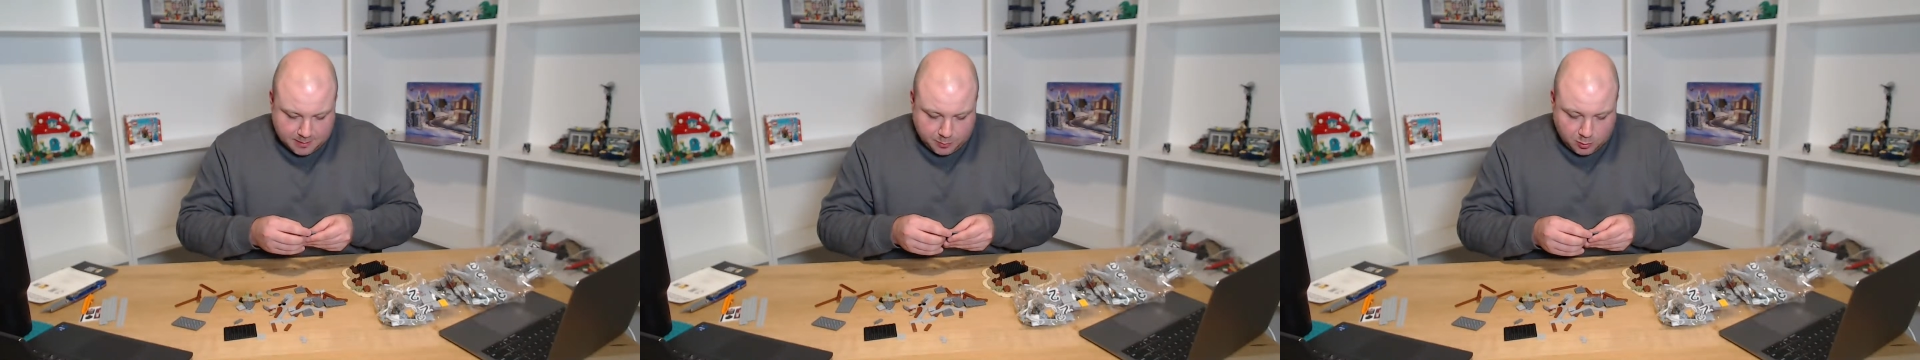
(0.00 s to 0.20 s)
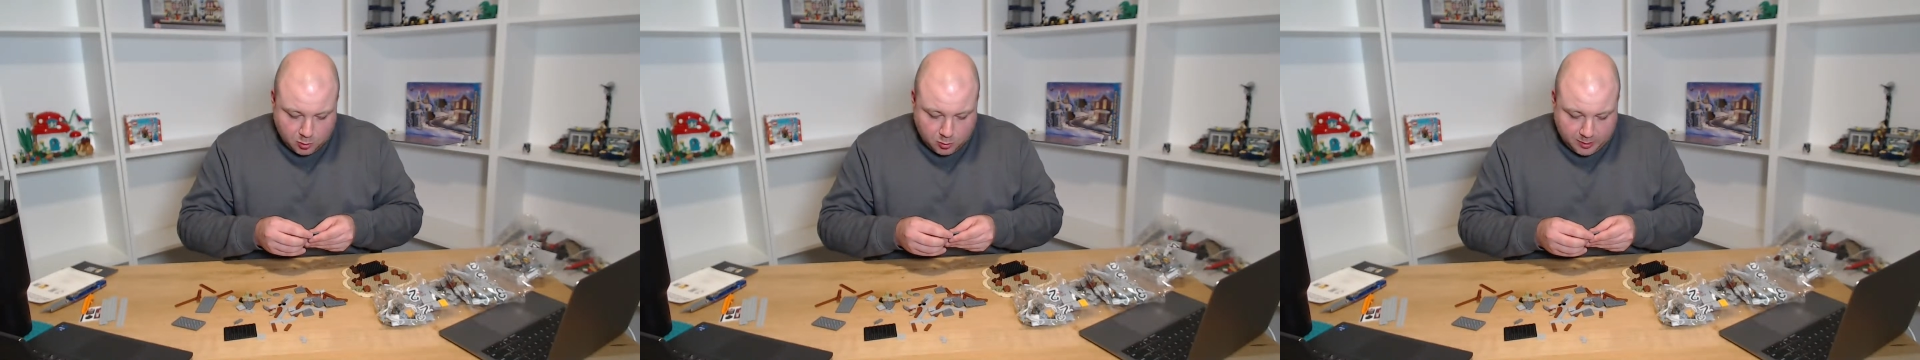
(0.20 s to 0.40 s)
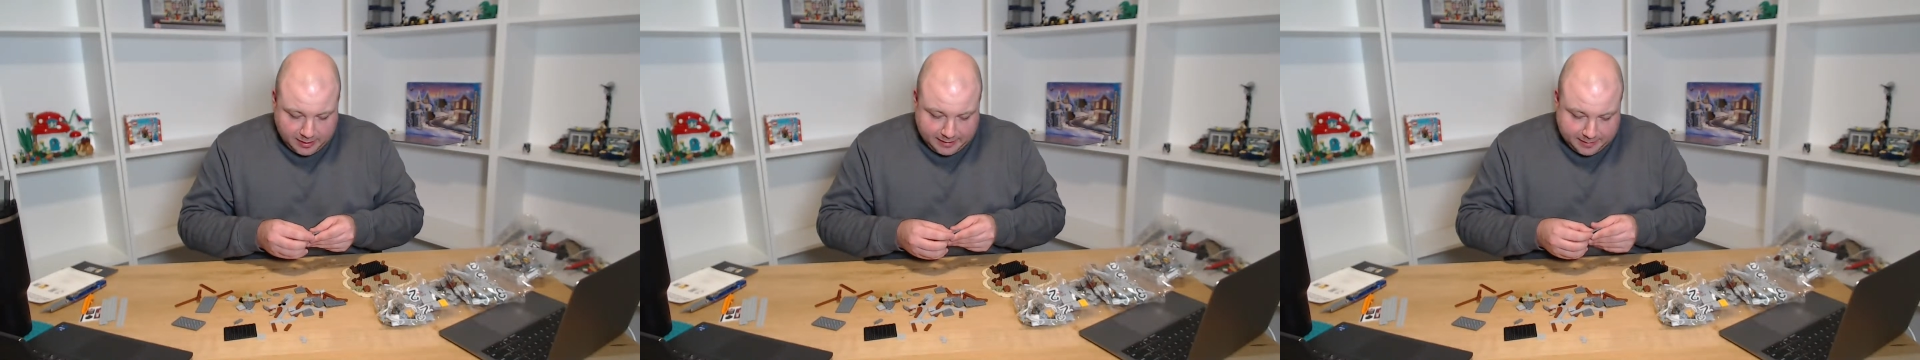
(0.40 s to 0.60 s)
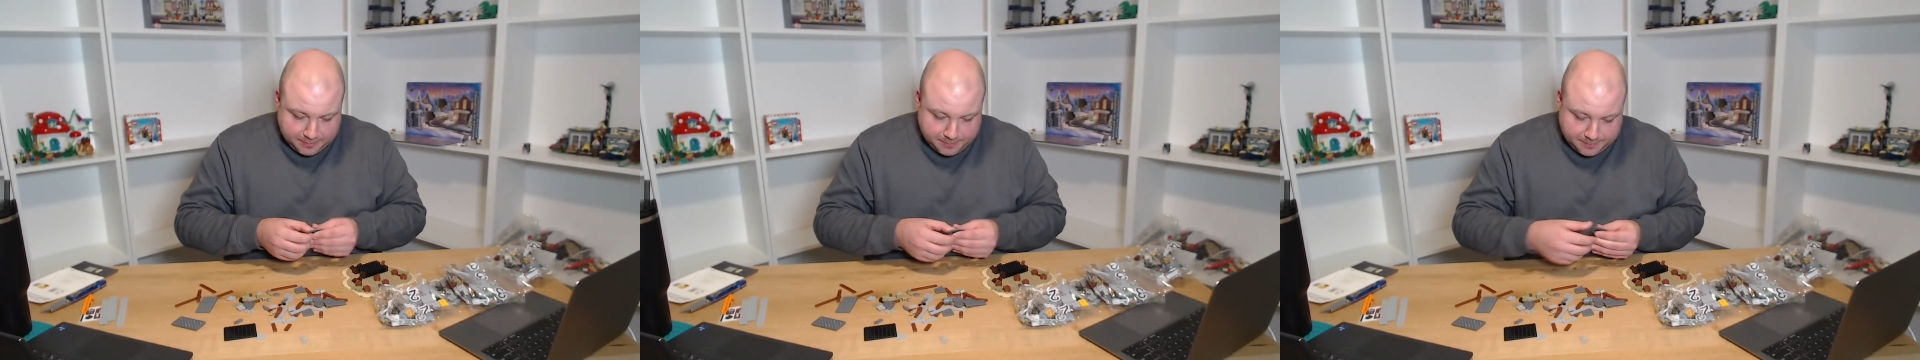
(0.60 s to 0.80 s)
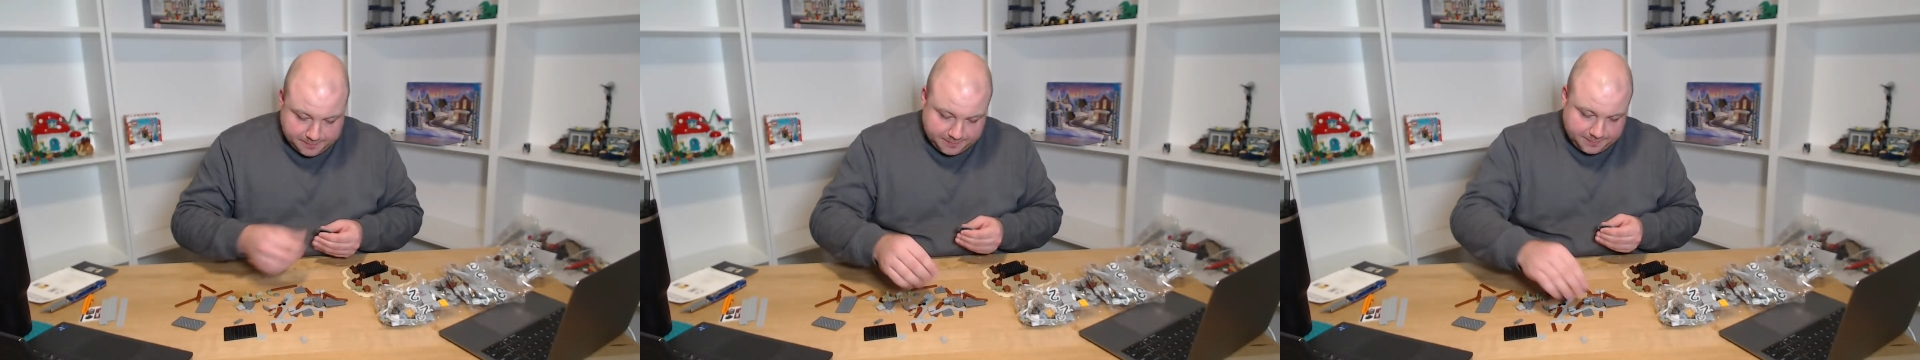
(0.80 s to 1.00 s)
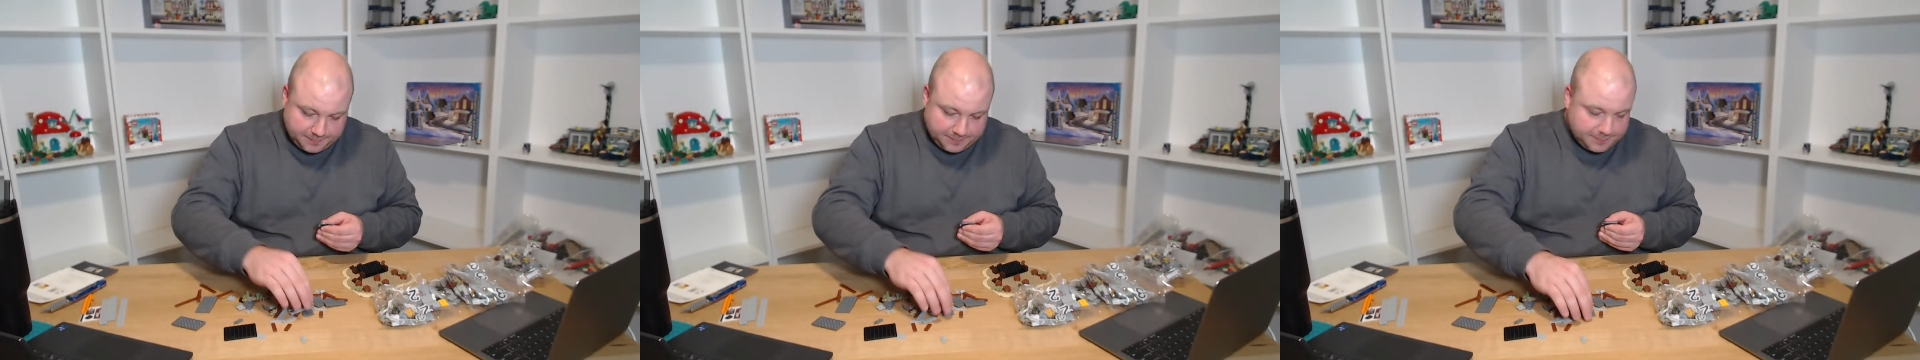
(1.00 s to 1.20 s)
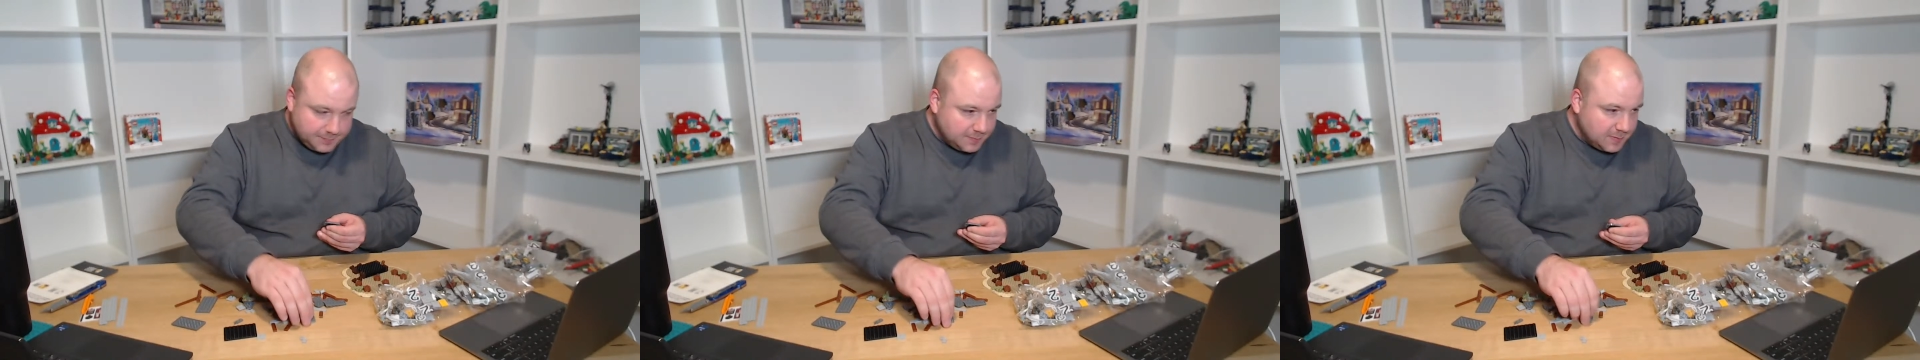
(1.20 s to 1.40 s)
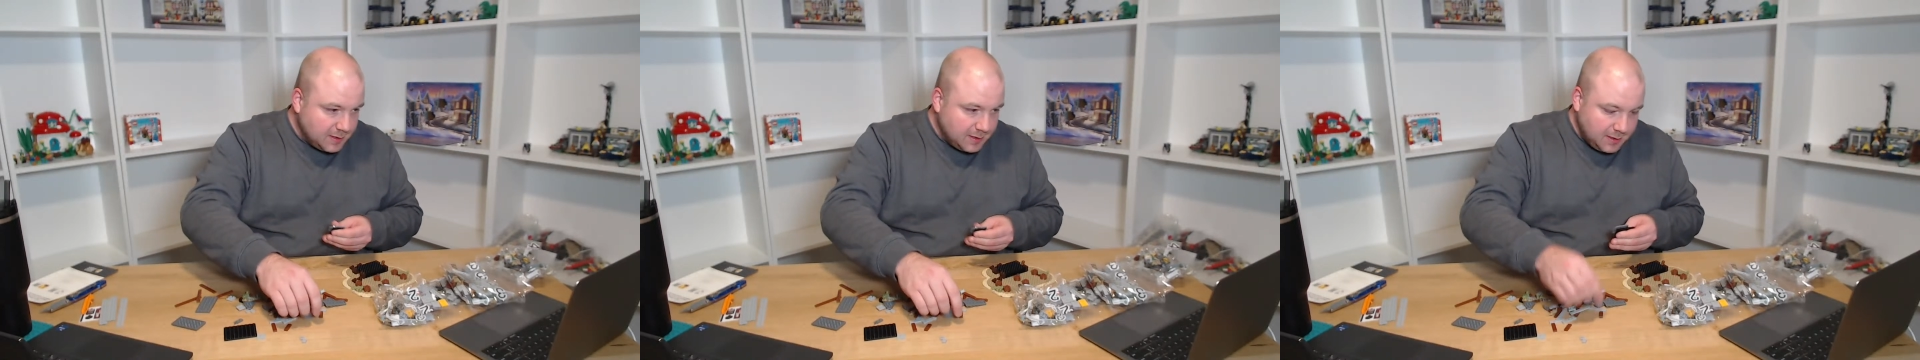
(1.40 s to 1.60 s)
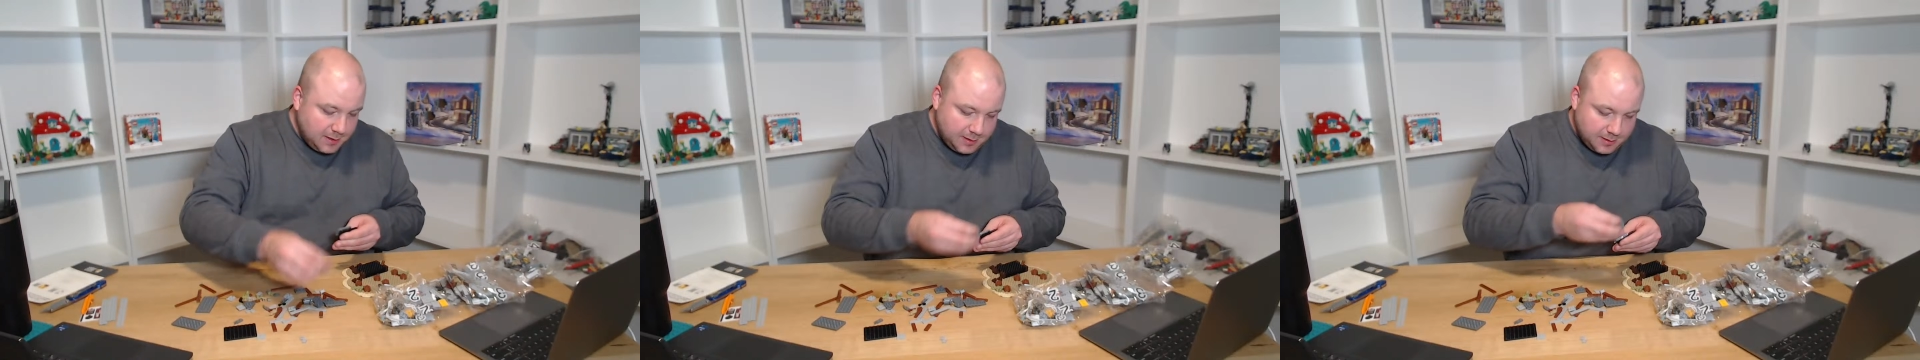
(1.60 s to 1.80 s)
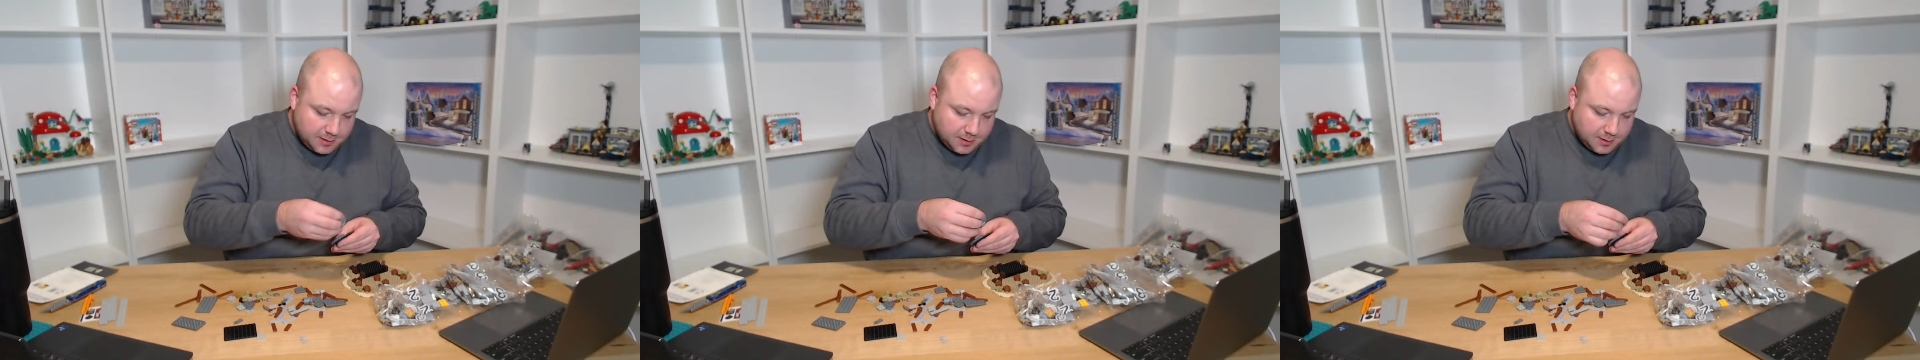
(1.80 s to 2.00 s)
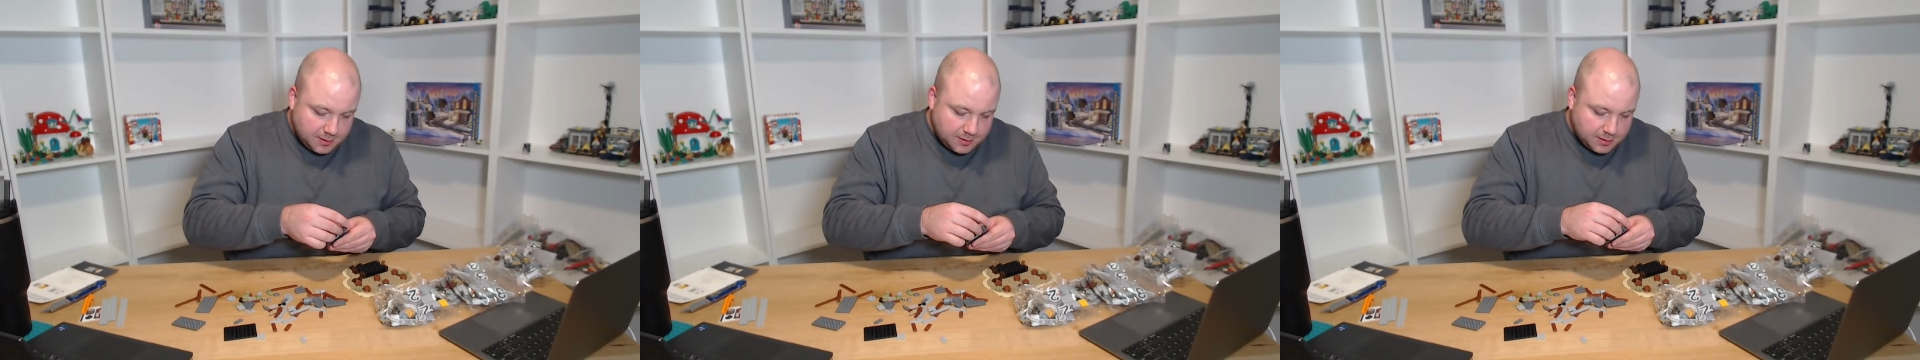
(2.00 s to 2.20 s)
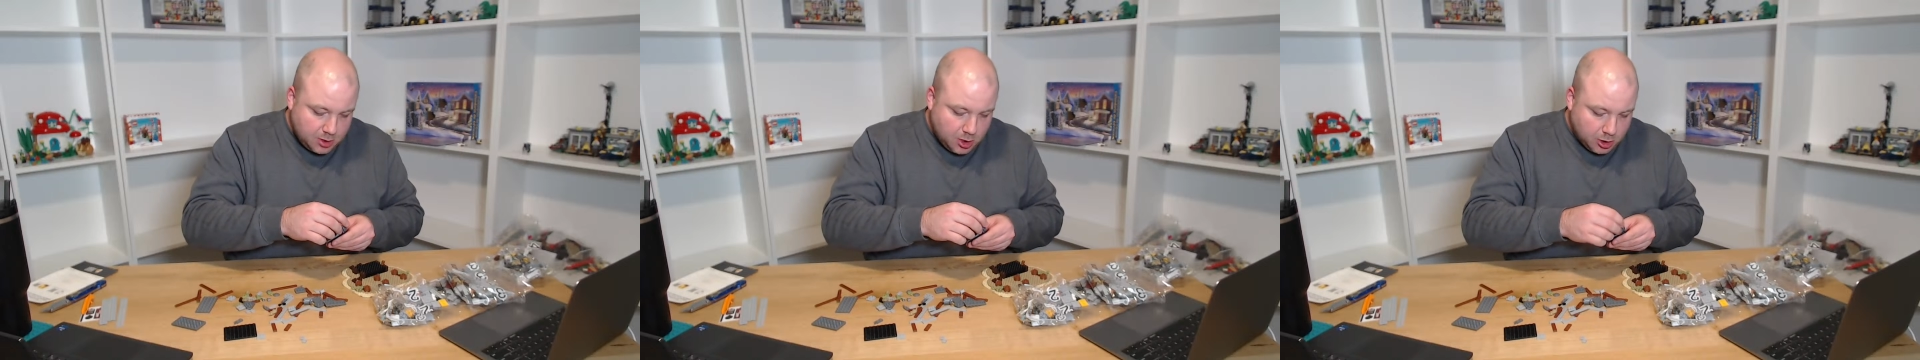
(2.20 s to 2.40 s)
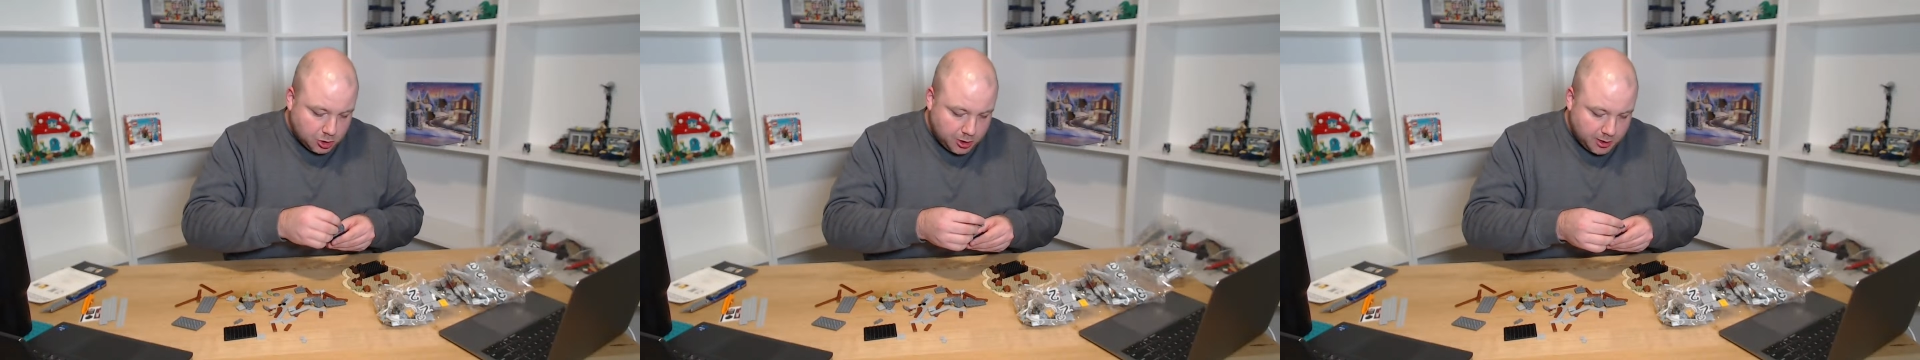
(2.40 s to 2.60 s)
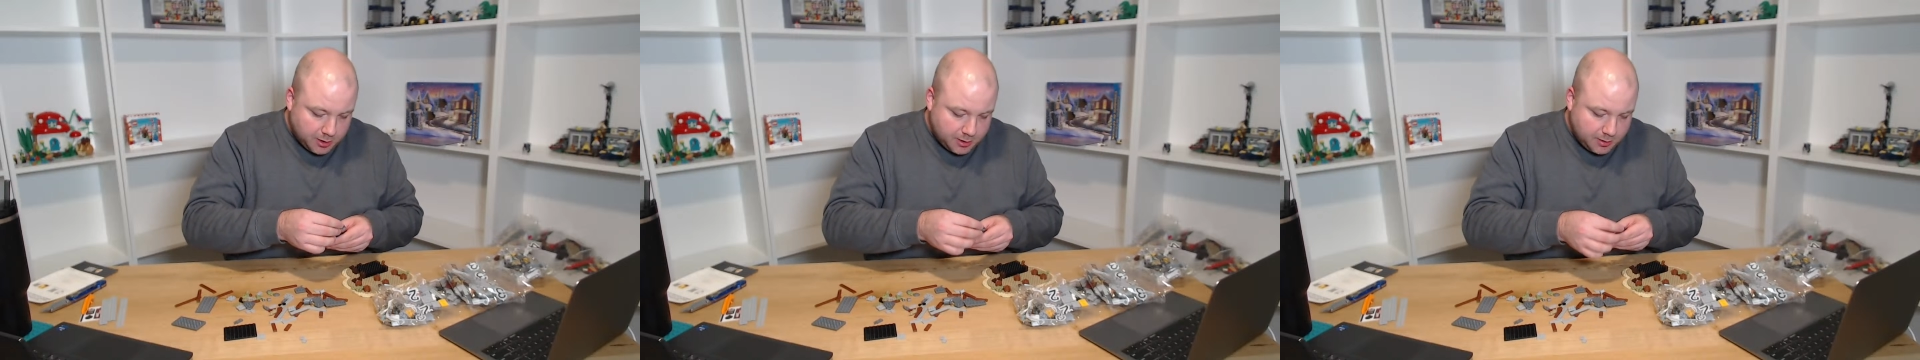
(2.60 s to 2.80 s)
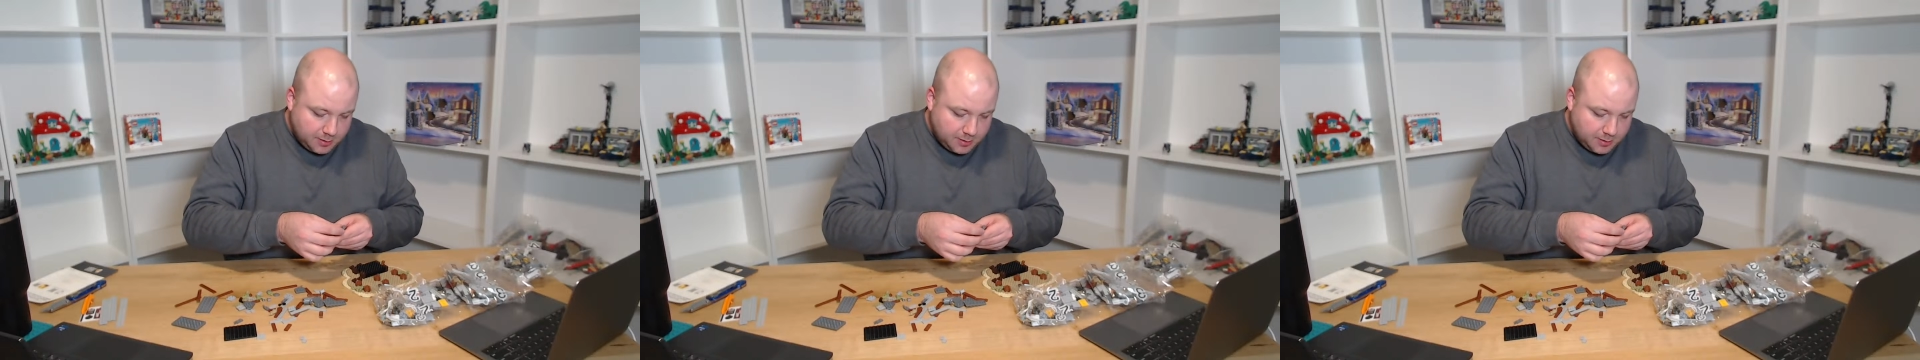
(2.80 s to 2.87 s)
program. Snow truck.